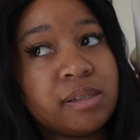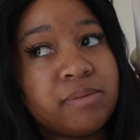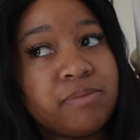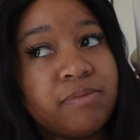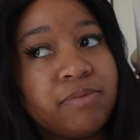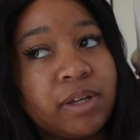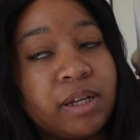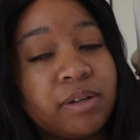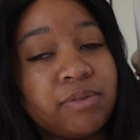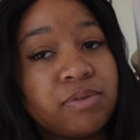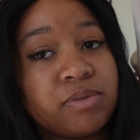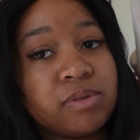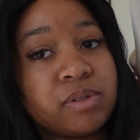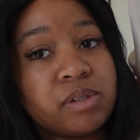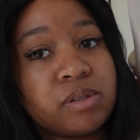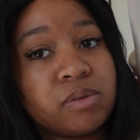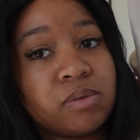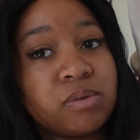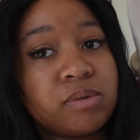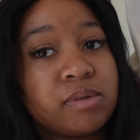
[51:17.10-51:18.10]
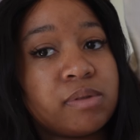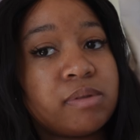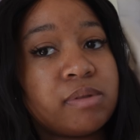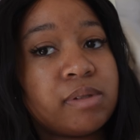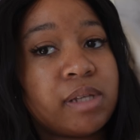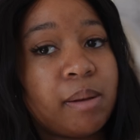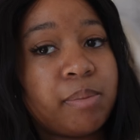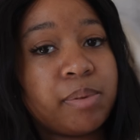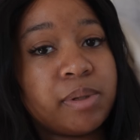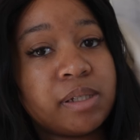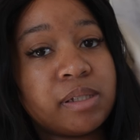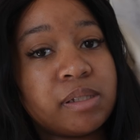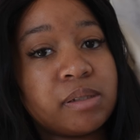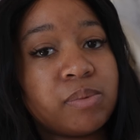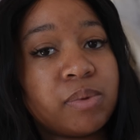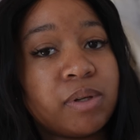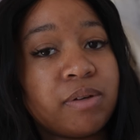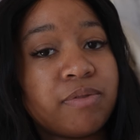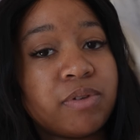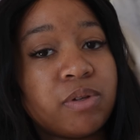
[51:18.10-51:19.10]
finger foods, tapas,
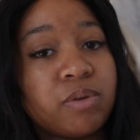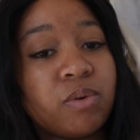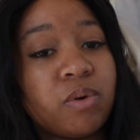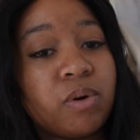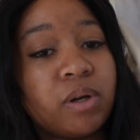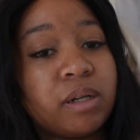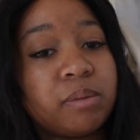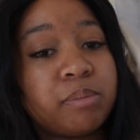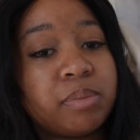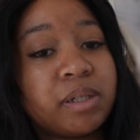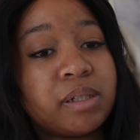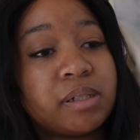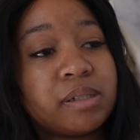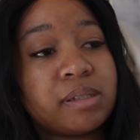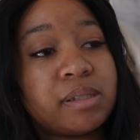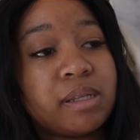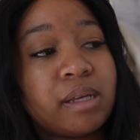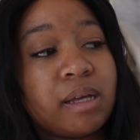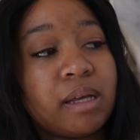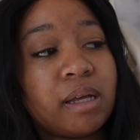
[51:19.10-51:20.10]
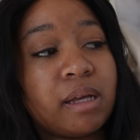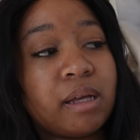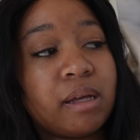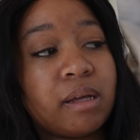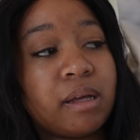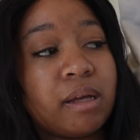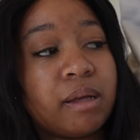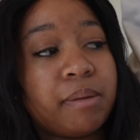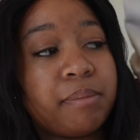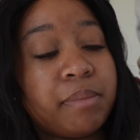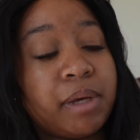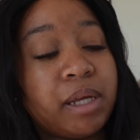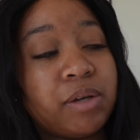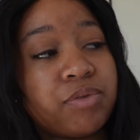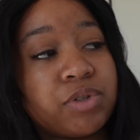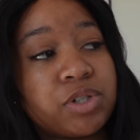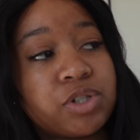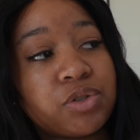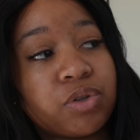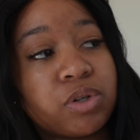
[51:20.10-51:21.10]
whatever you call it, because their main
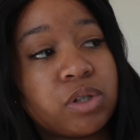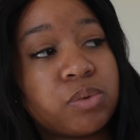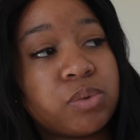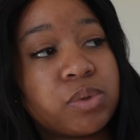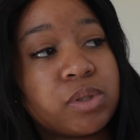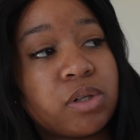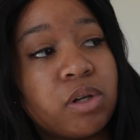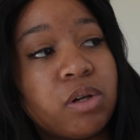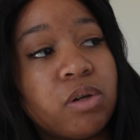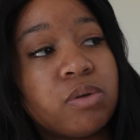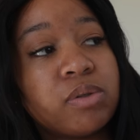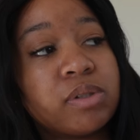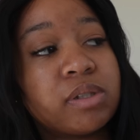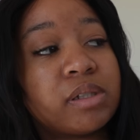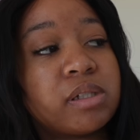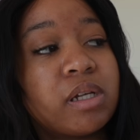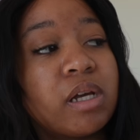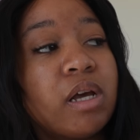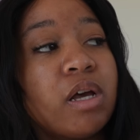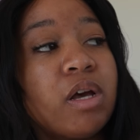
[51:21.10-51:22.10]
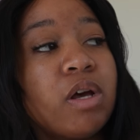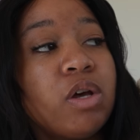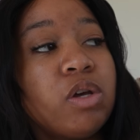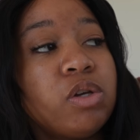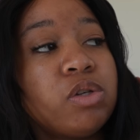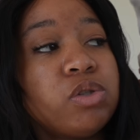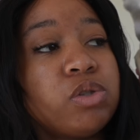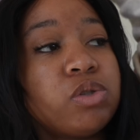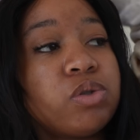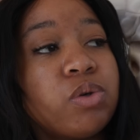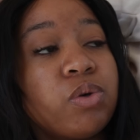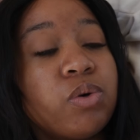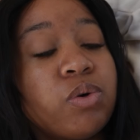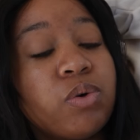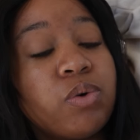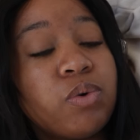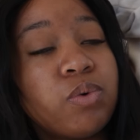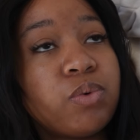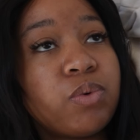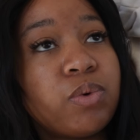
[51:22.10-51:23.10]
restaurant was closed.
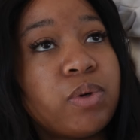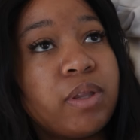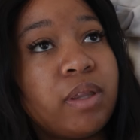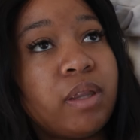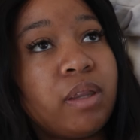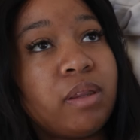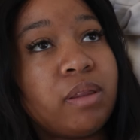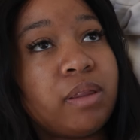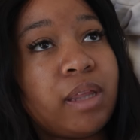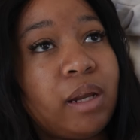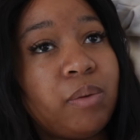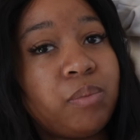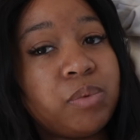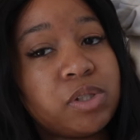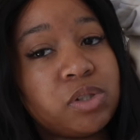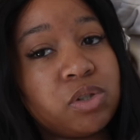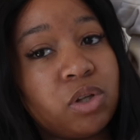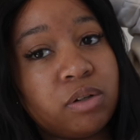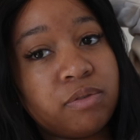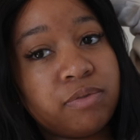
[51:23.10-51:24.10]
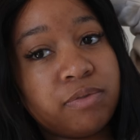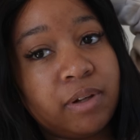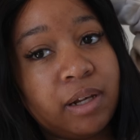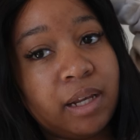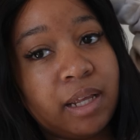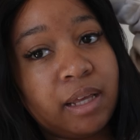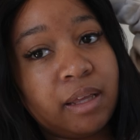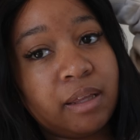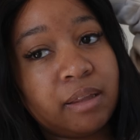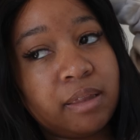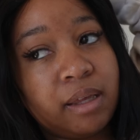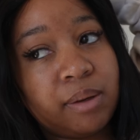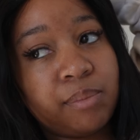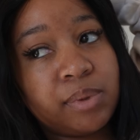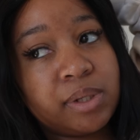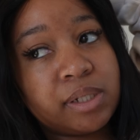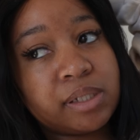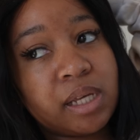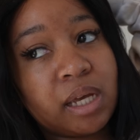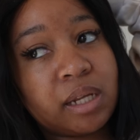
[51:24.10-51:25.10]
So that was not filling. Then
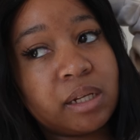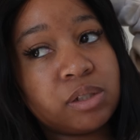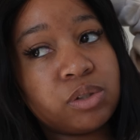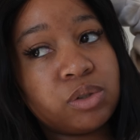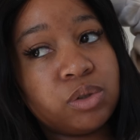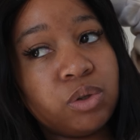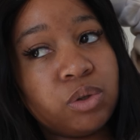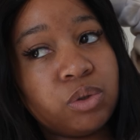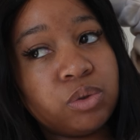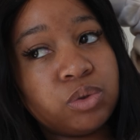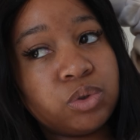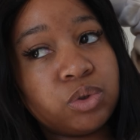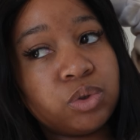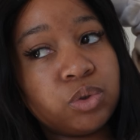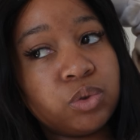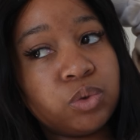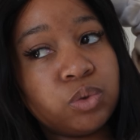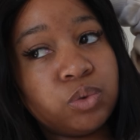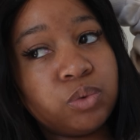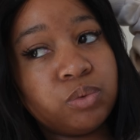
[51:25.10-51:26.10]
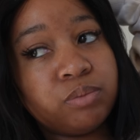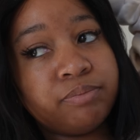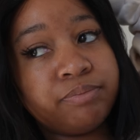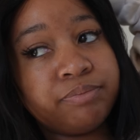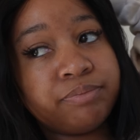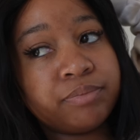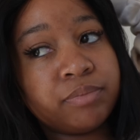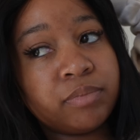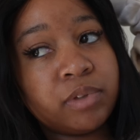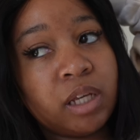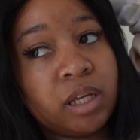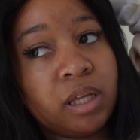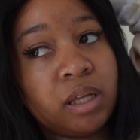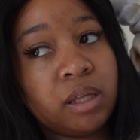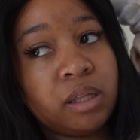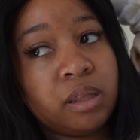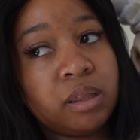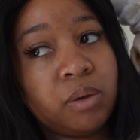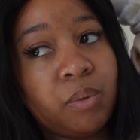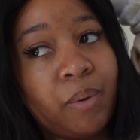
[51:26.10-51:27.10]
we decided to go to
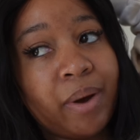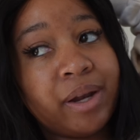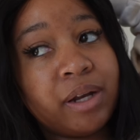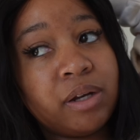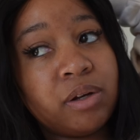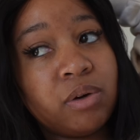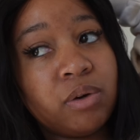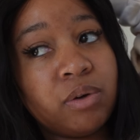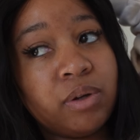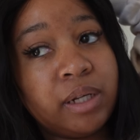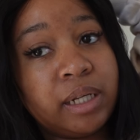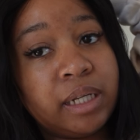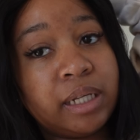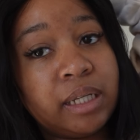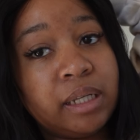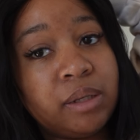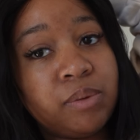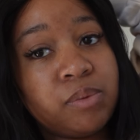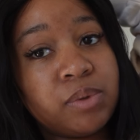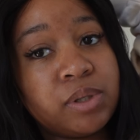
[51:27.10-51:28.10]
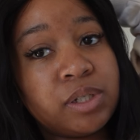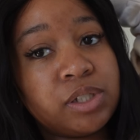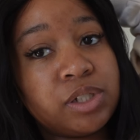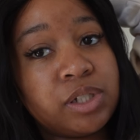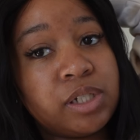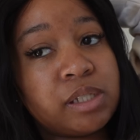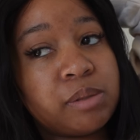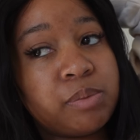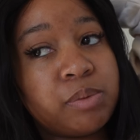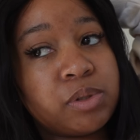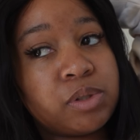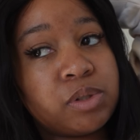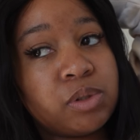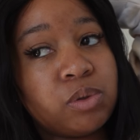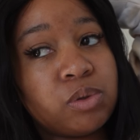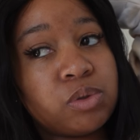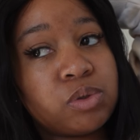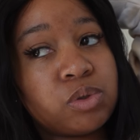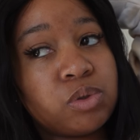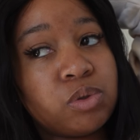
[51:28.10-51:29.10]
the one and only. We were initially supposed to
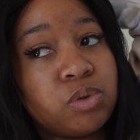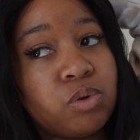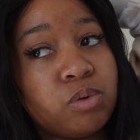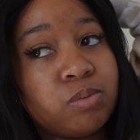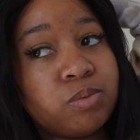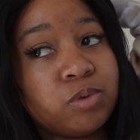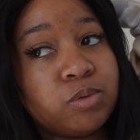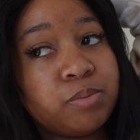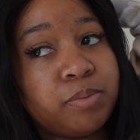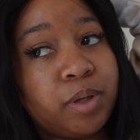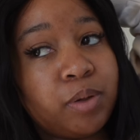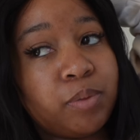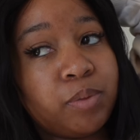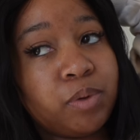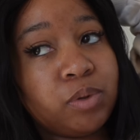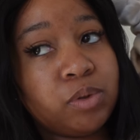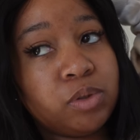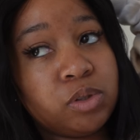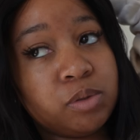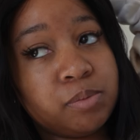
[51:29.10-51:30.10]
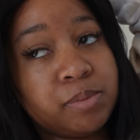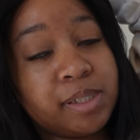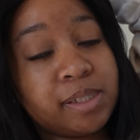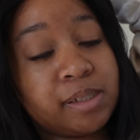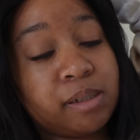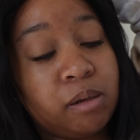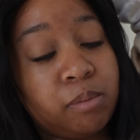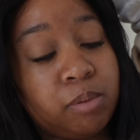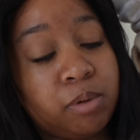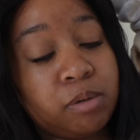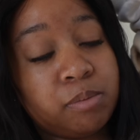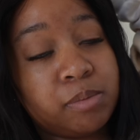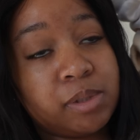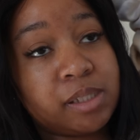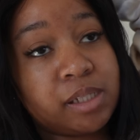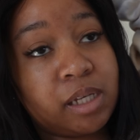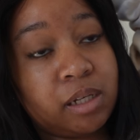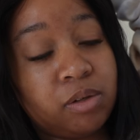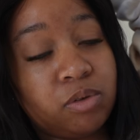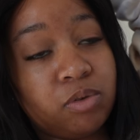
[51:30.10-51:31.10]
go to Nobu, but we also missed our
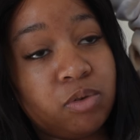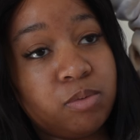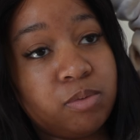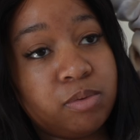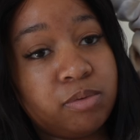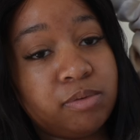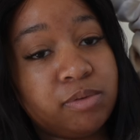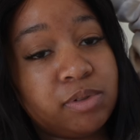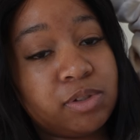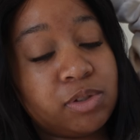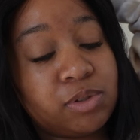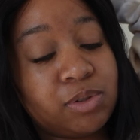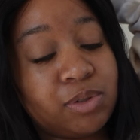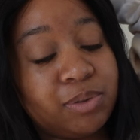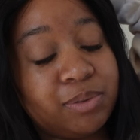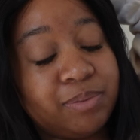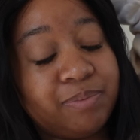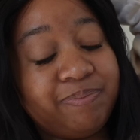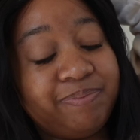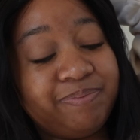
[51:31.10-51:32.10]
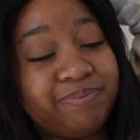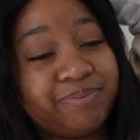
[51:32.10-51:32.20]
appointments at Nobu. So